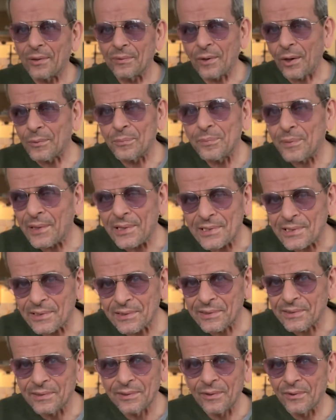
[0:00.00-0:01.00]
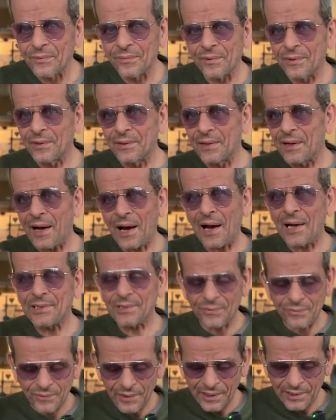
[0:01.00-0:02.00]
unpleasant
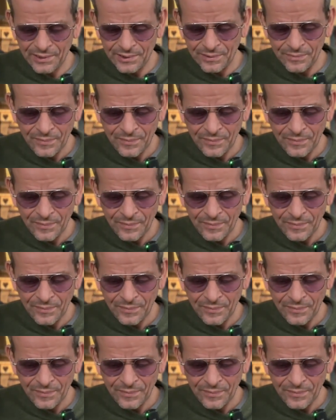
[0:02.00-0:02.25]
artifacts.